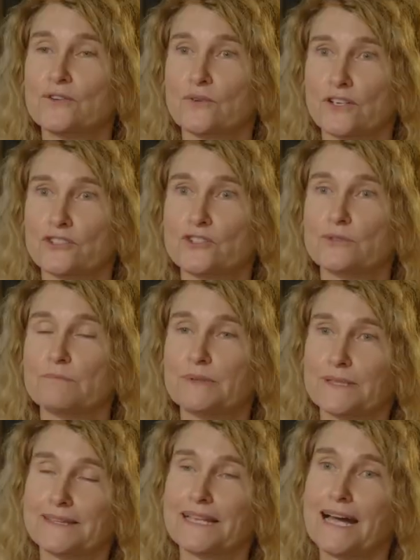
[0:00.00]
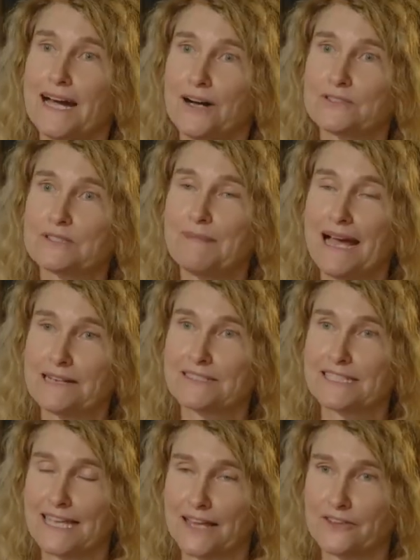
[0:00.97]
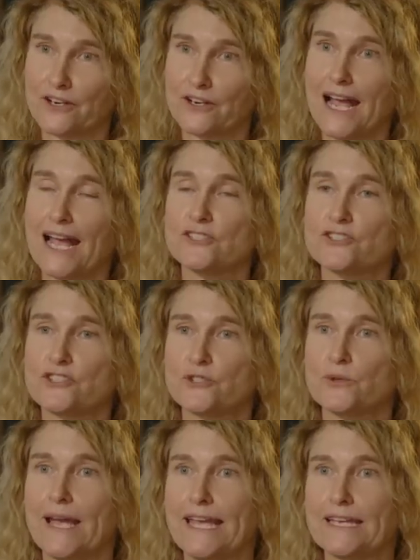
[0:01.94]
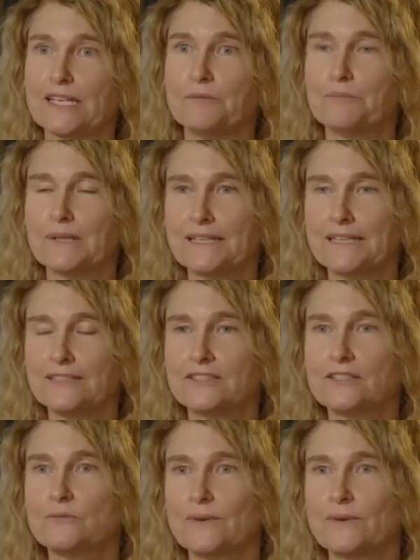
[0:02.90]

in order to put the house back together and do a complete